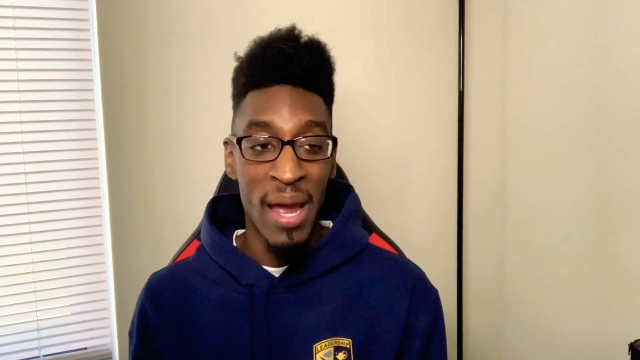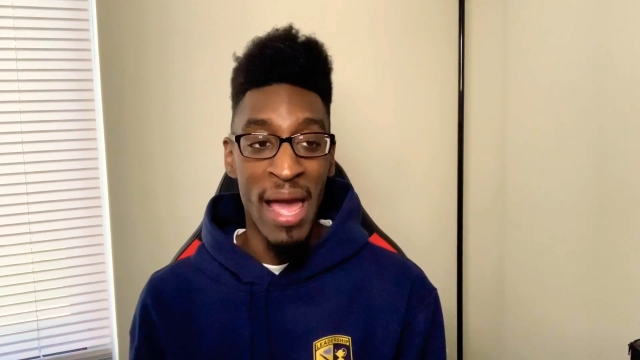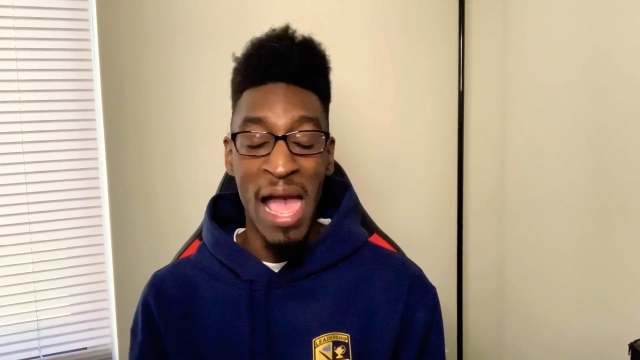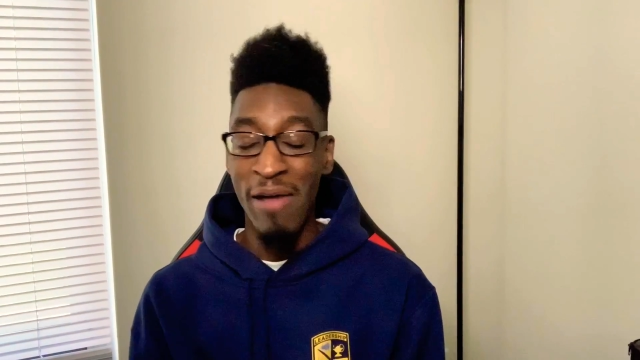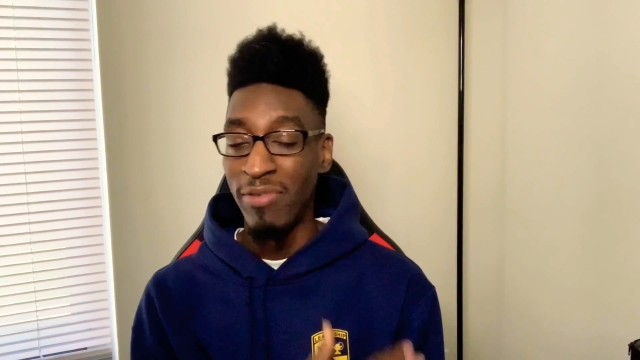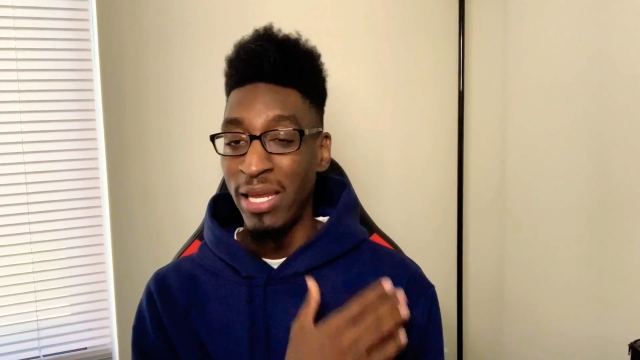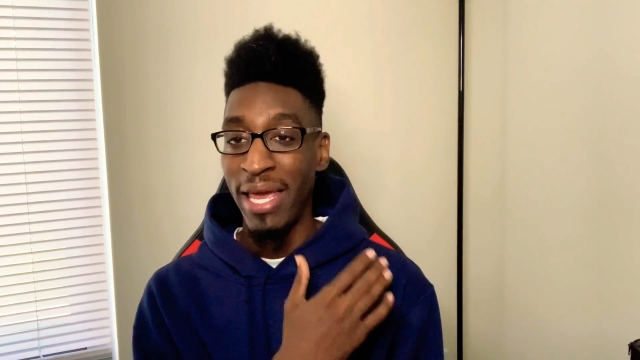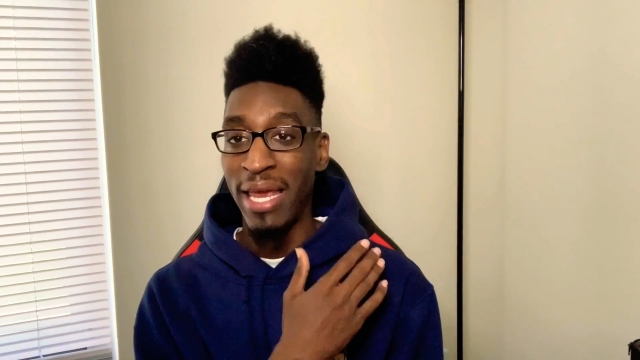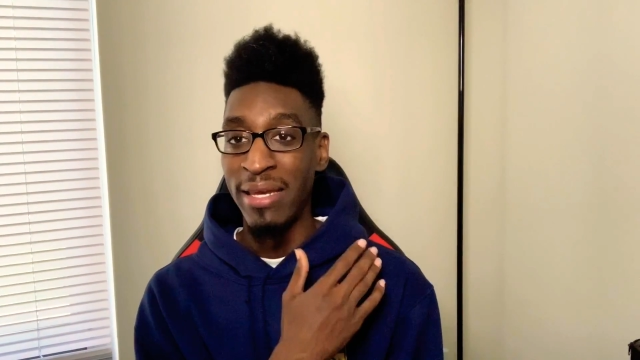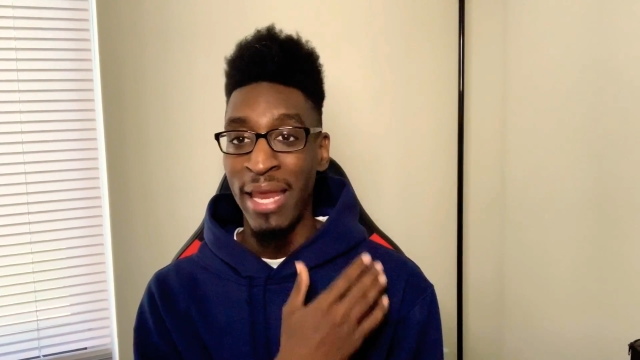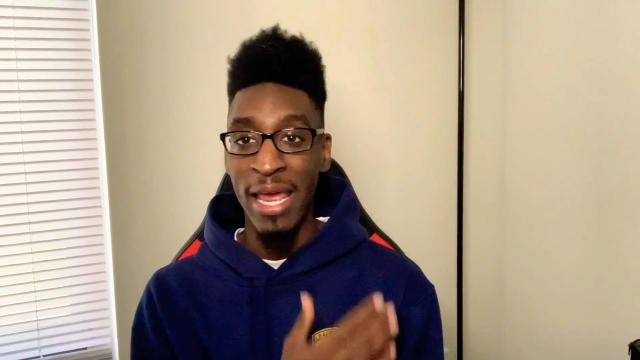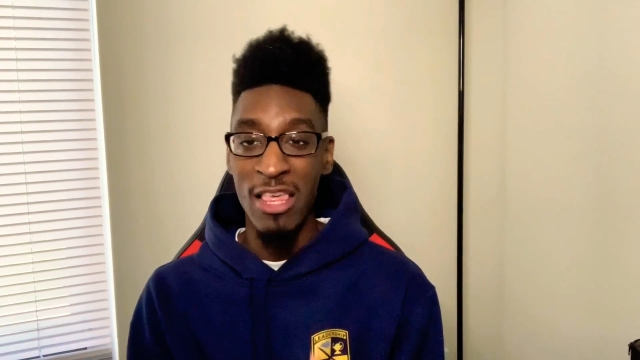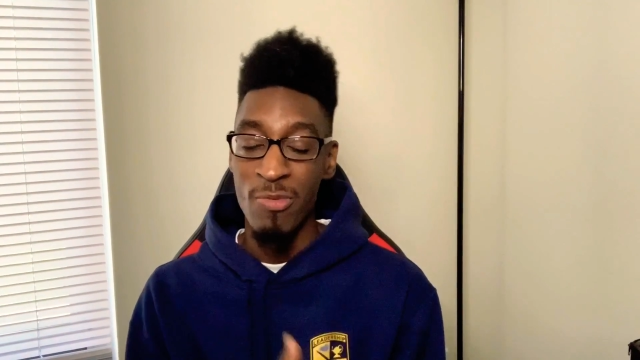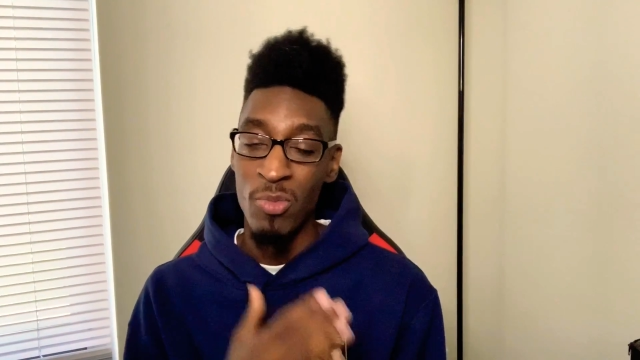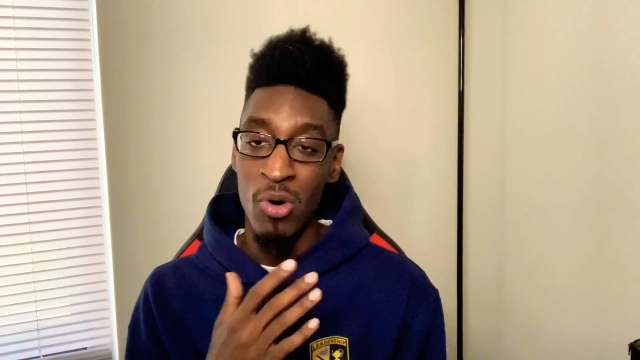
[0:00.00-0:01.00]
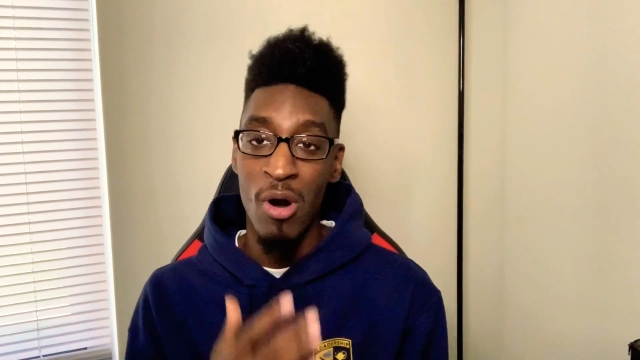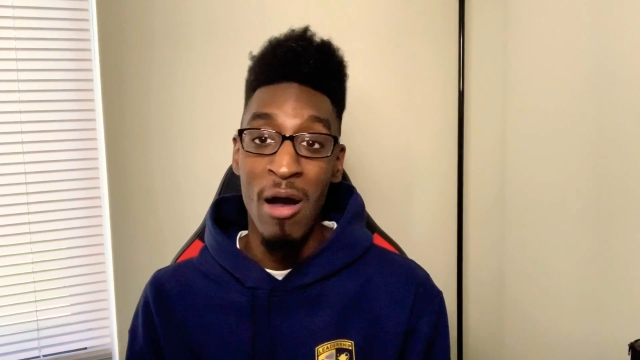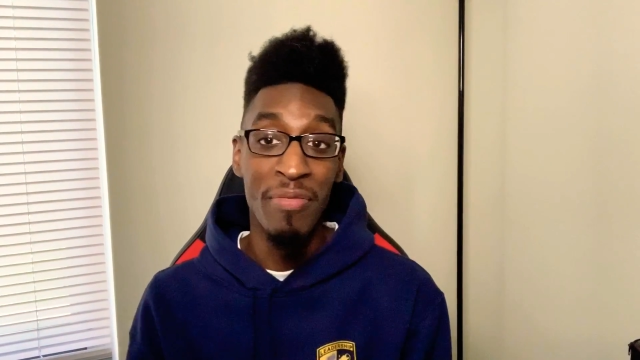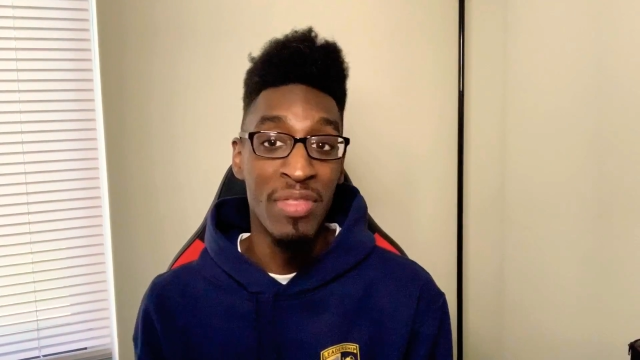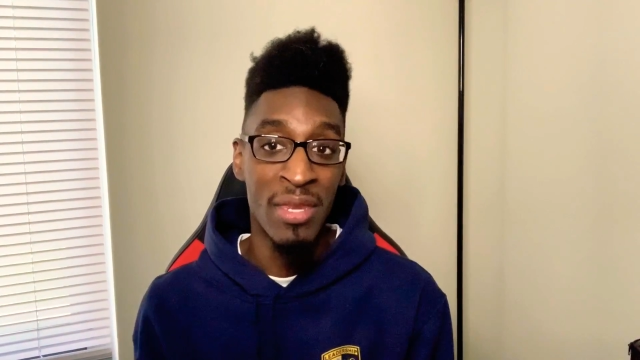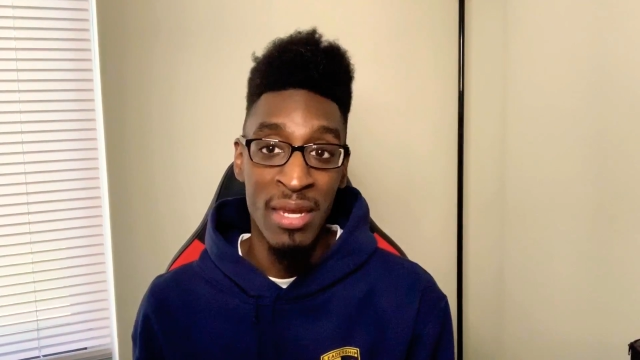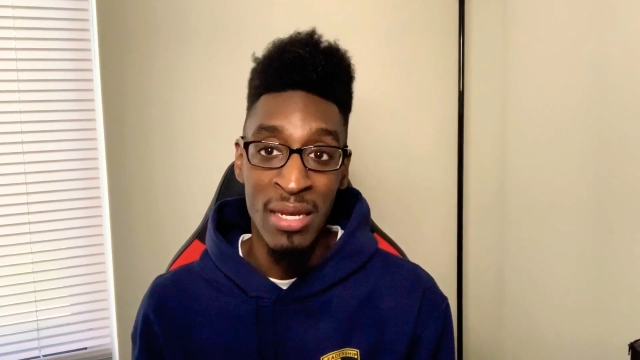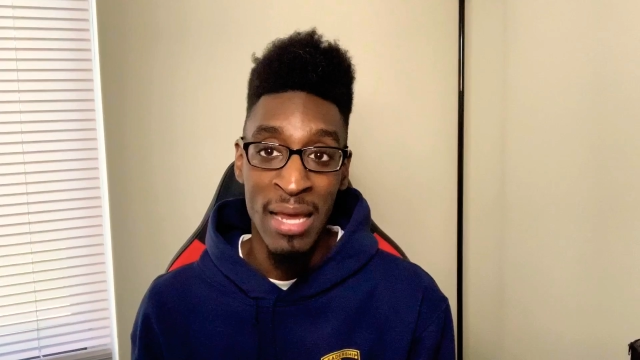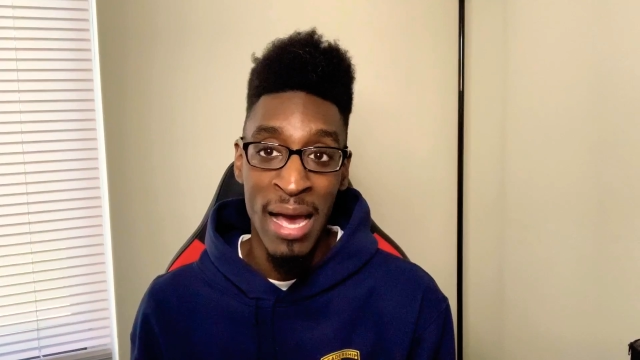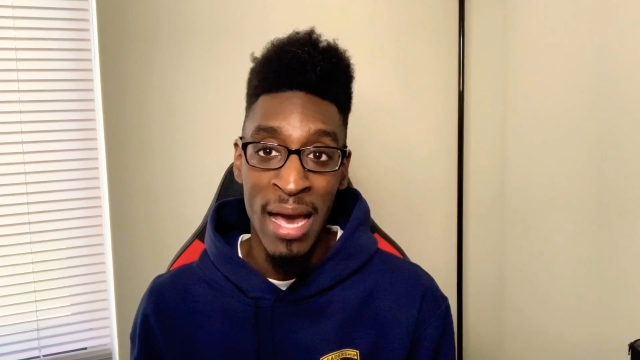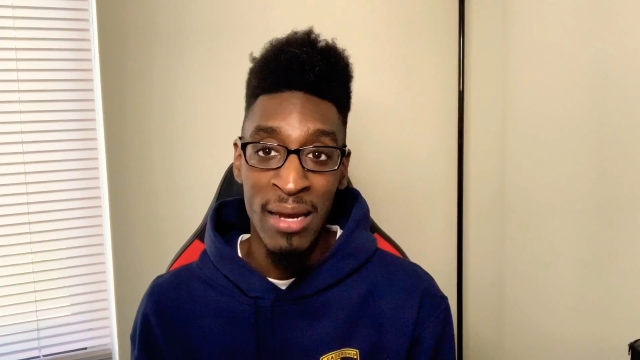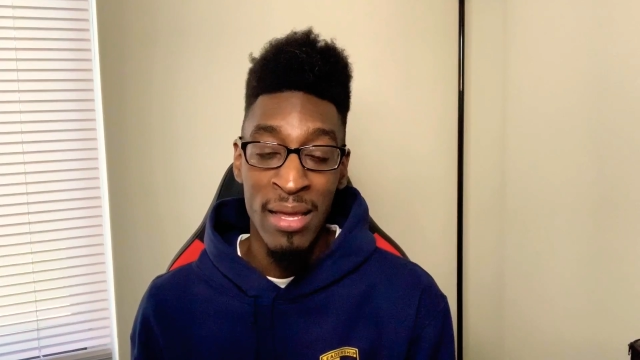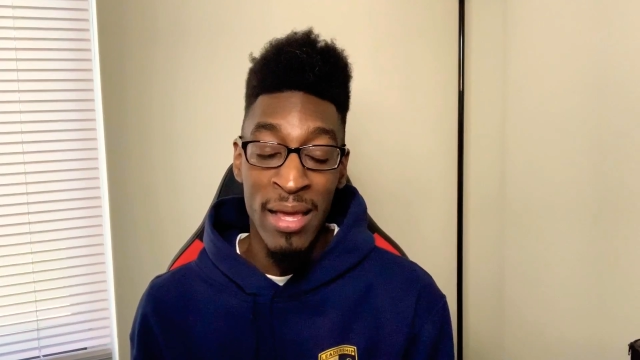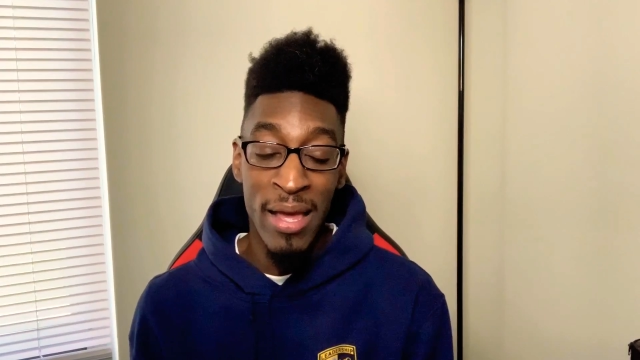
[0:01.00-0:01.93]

Have leg days more often than not.